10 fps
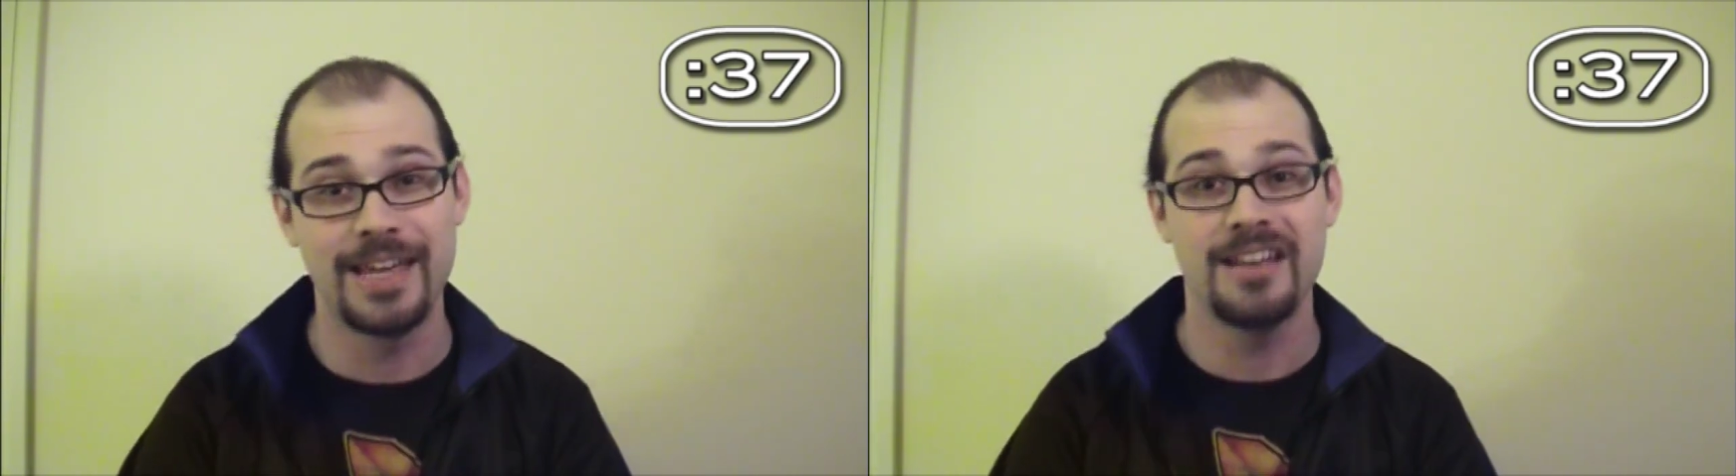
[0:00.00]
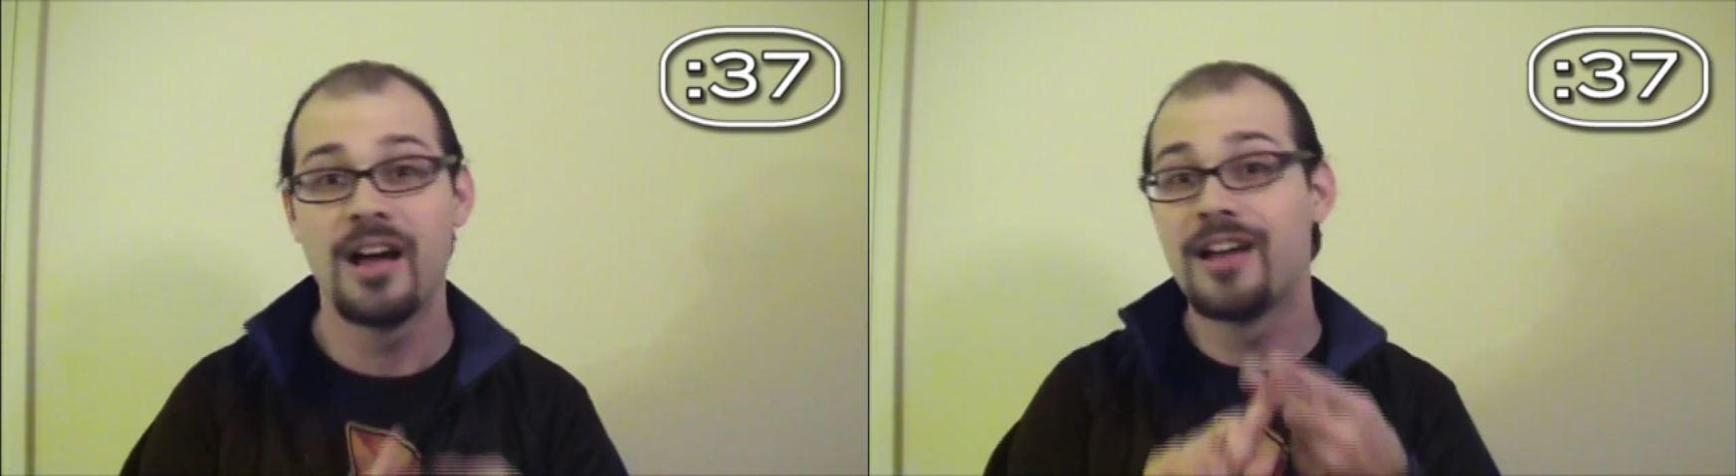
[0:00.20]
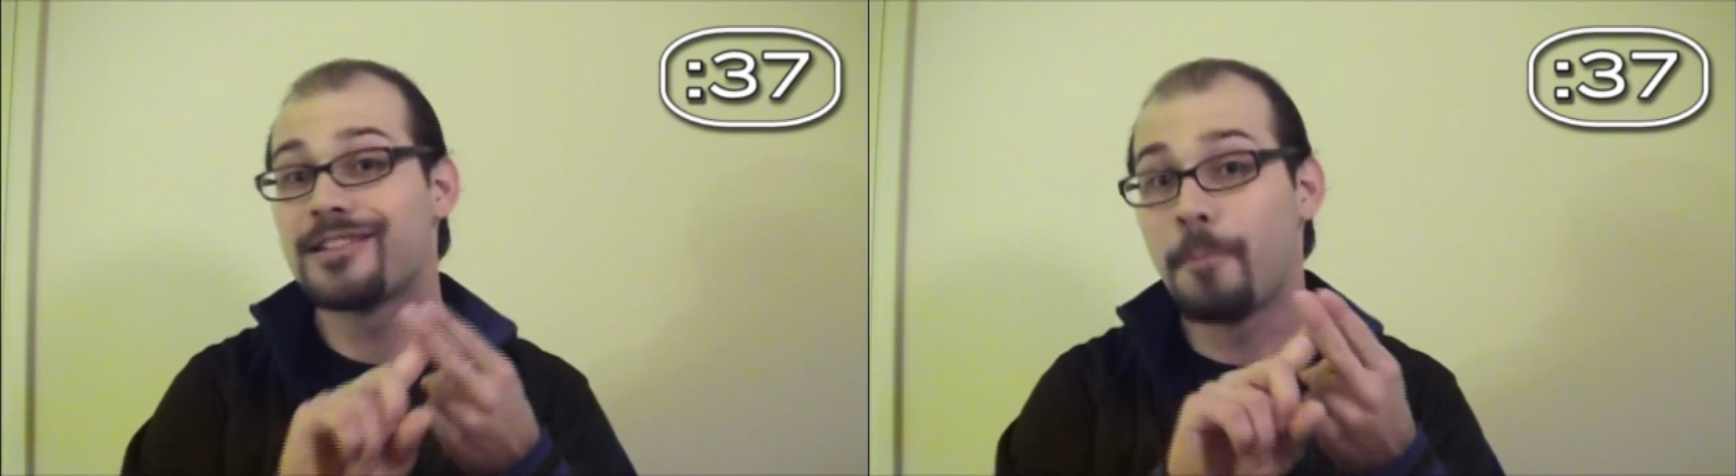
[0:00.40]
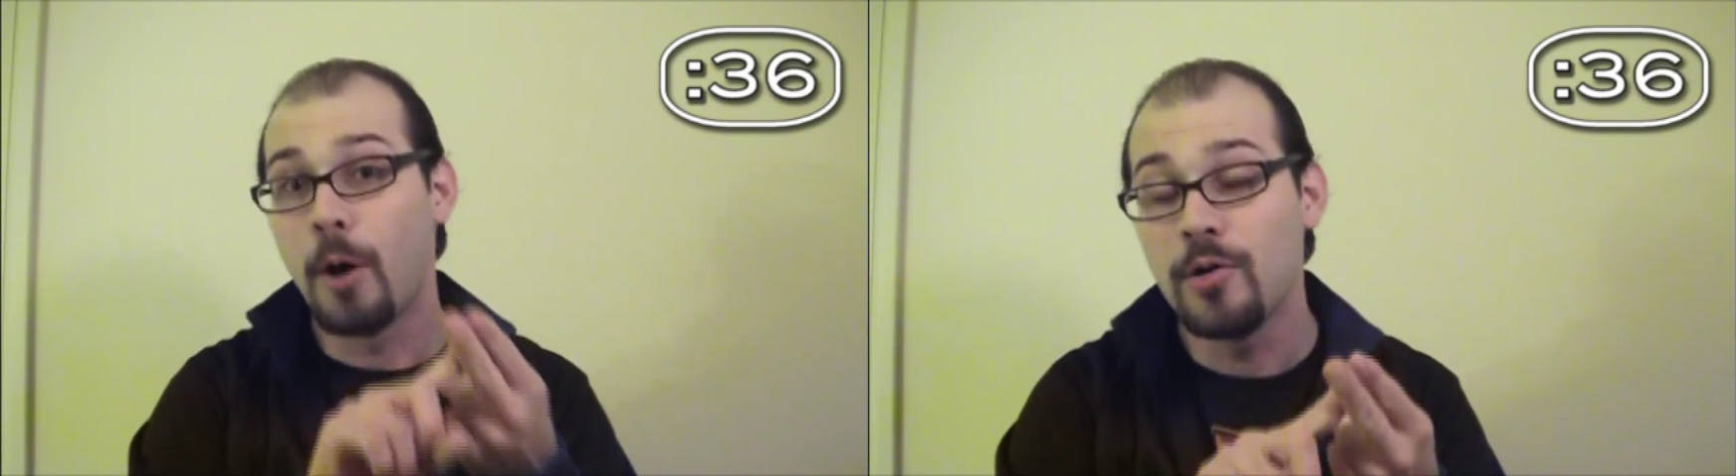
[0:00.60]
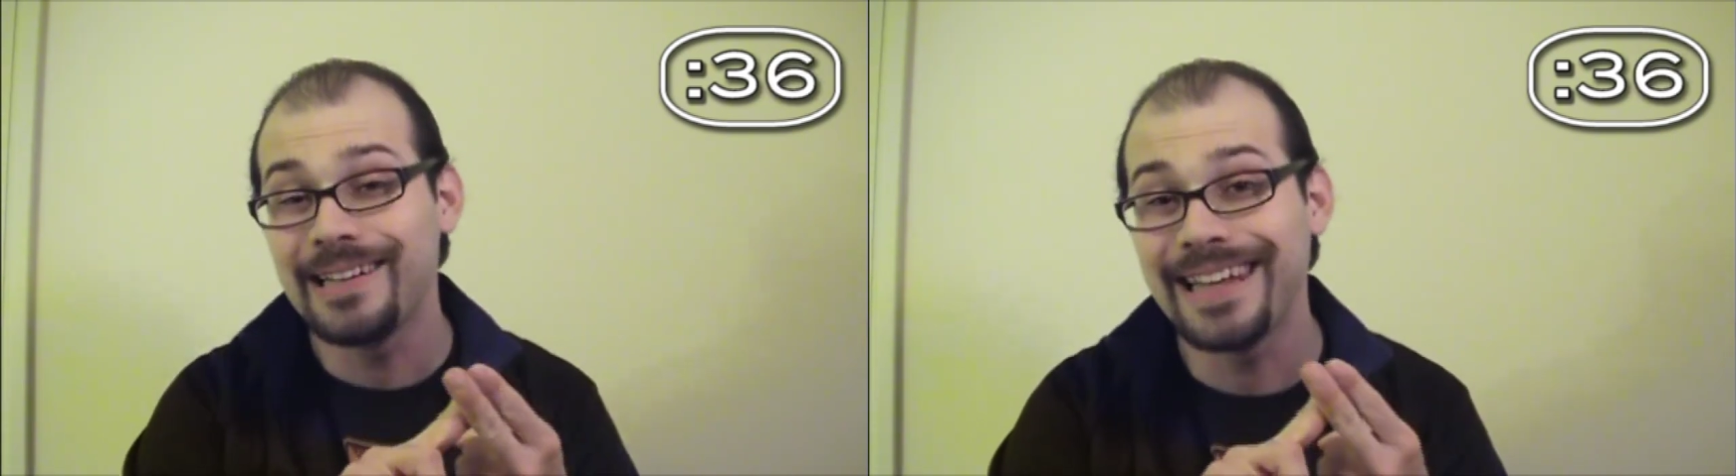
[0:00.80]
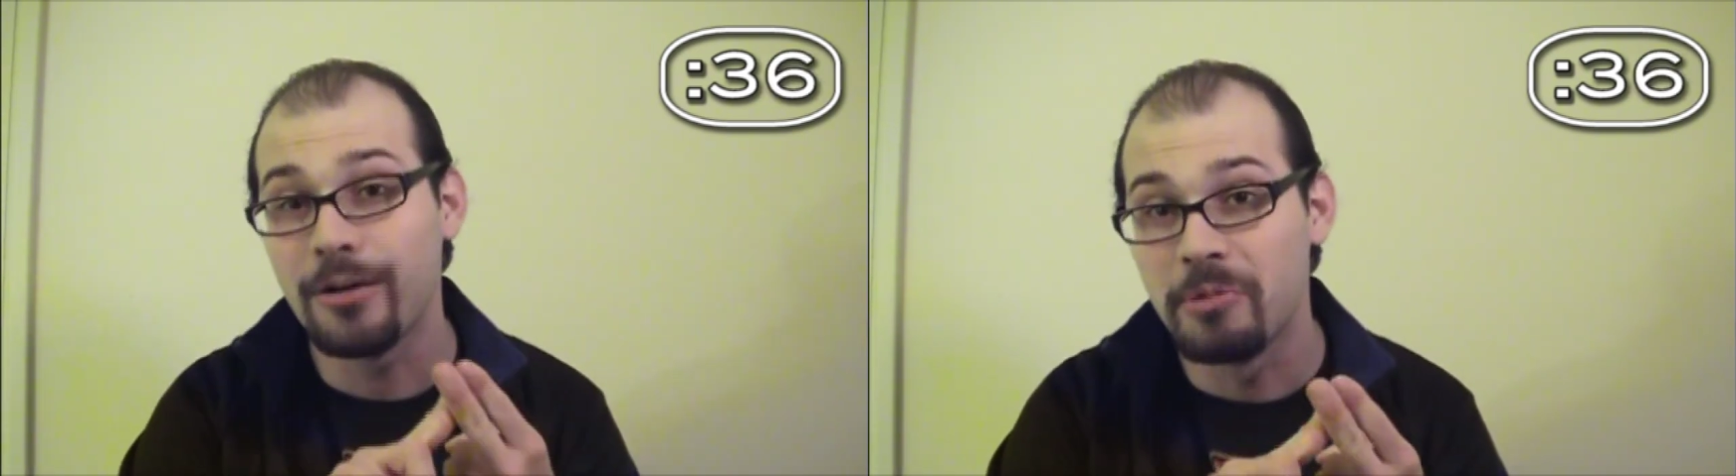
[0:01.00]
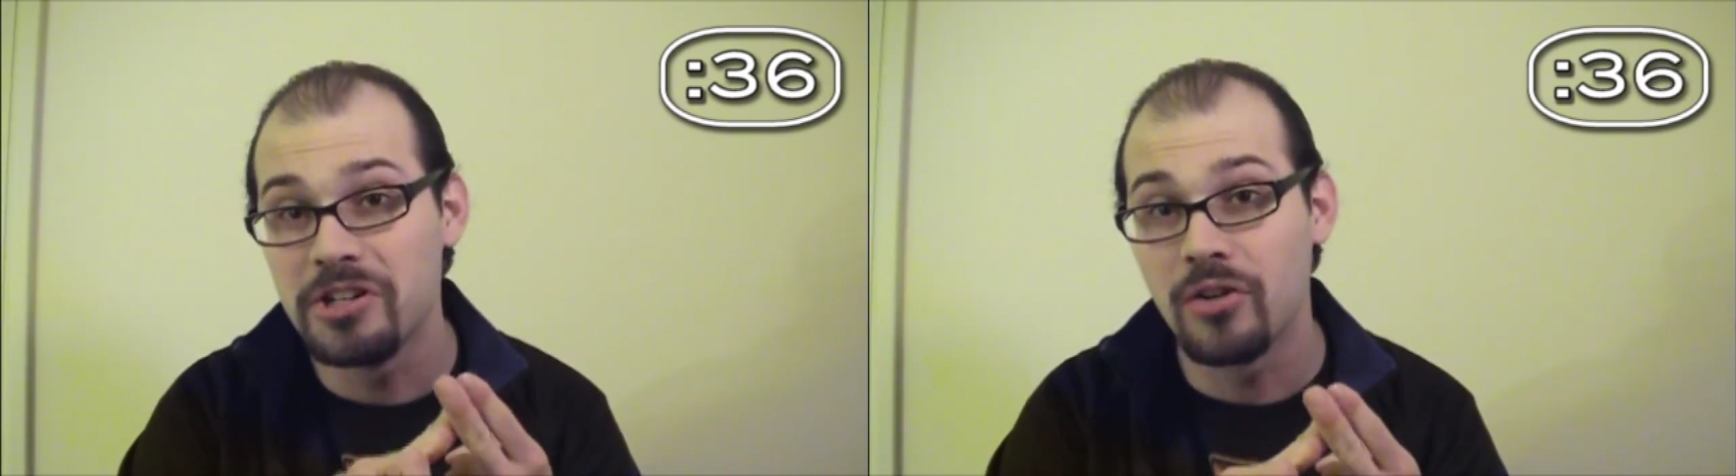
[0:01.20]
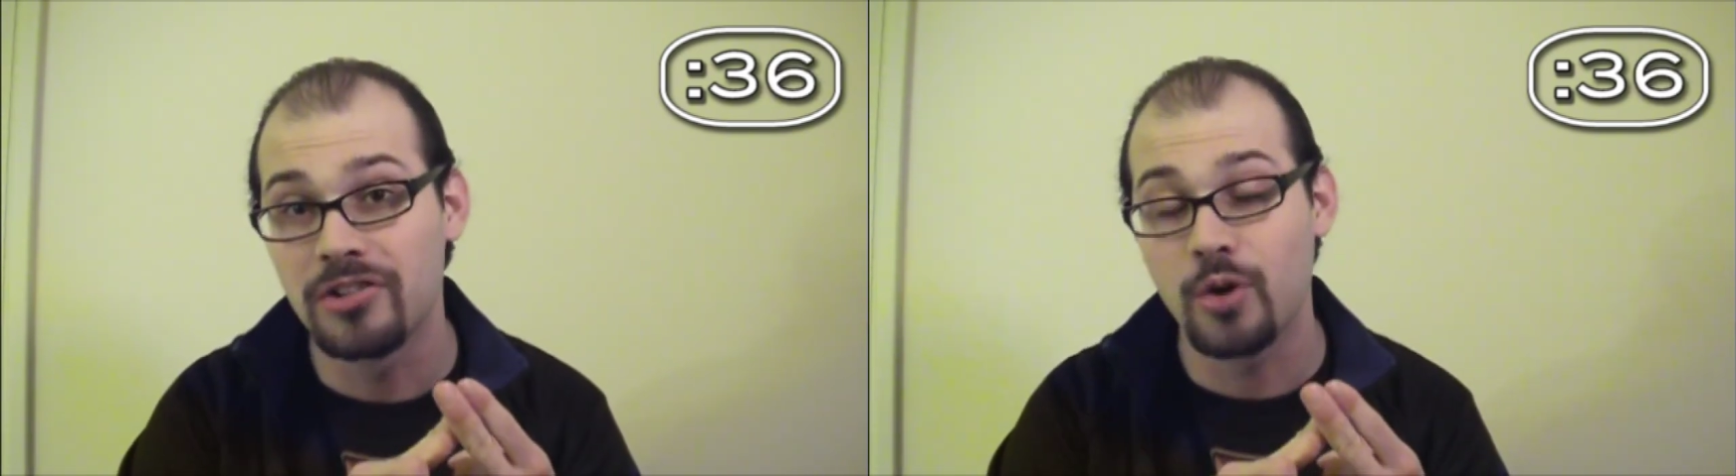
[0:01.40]
the supposedly
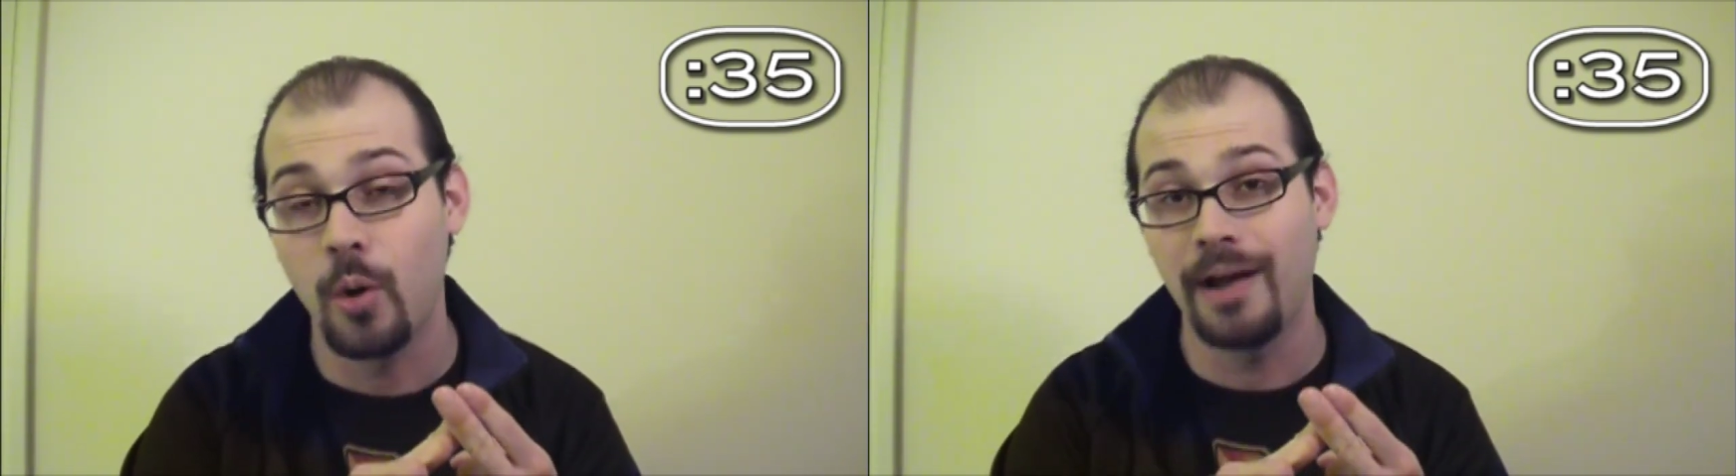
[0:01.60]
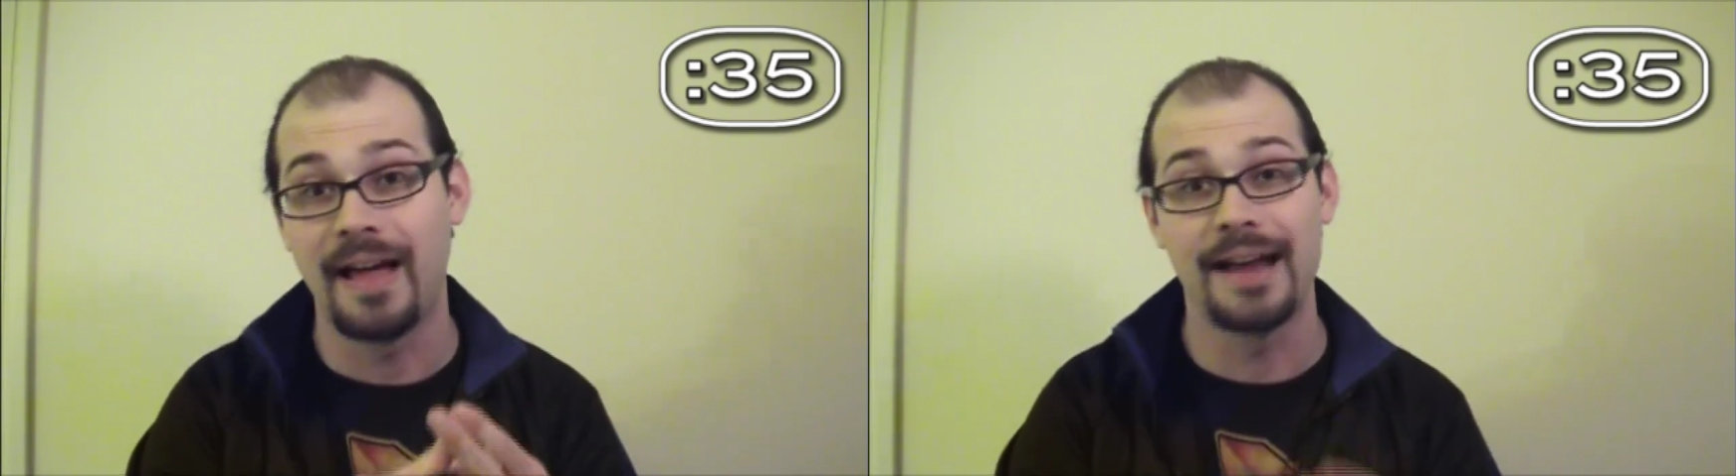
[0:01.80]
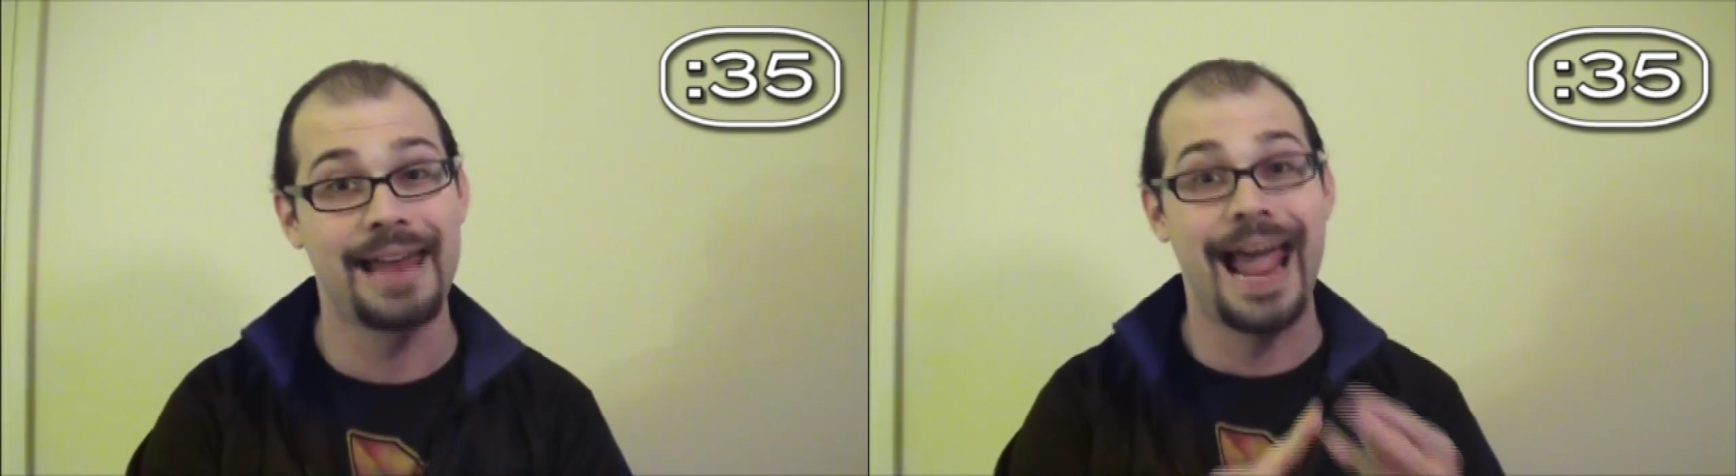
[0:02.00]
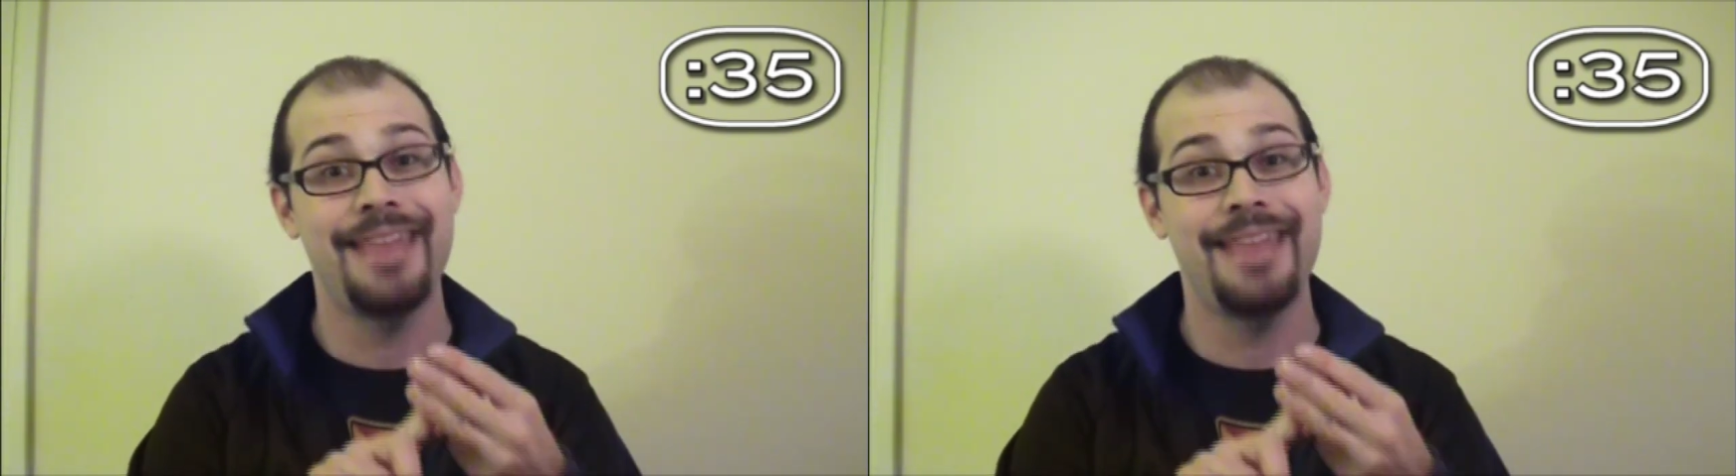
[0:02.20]
original storylines,